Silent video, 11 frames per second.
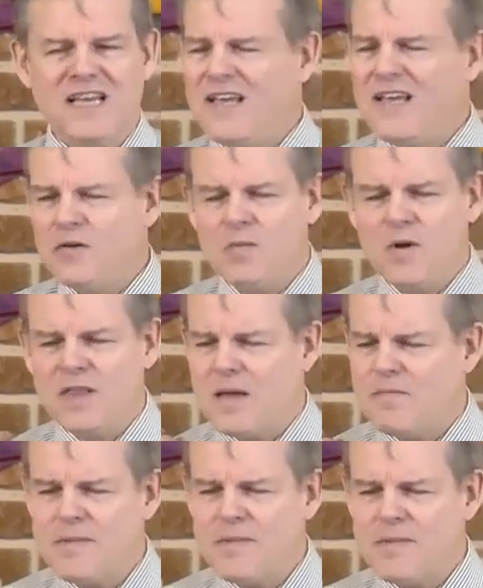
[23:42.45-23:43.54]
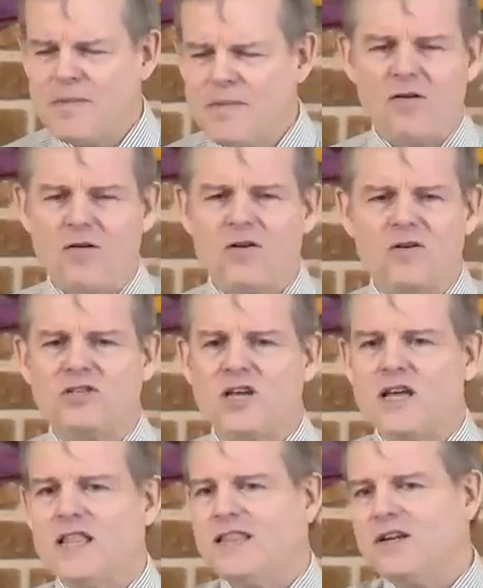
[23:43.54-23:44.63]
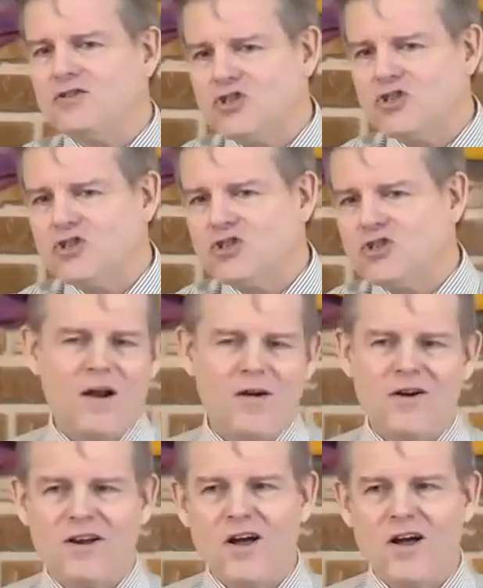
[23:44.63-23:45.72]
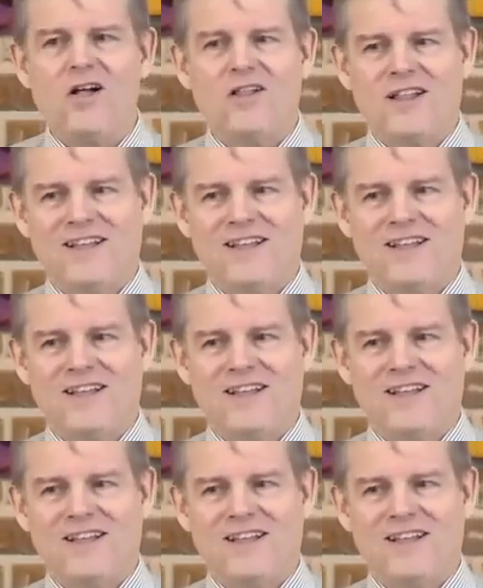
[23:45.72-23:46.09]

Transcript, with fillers: even when they make errors. There's no error at all,